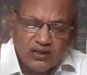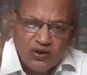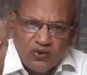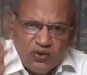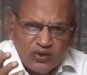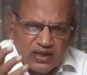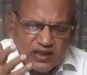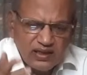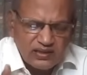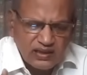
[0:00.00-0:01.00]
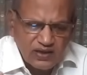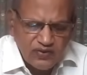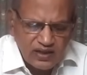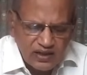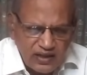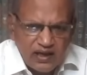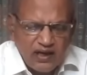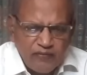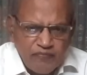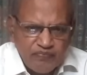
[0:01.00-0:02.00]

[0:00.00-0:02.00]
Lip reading: The whole thing is given here.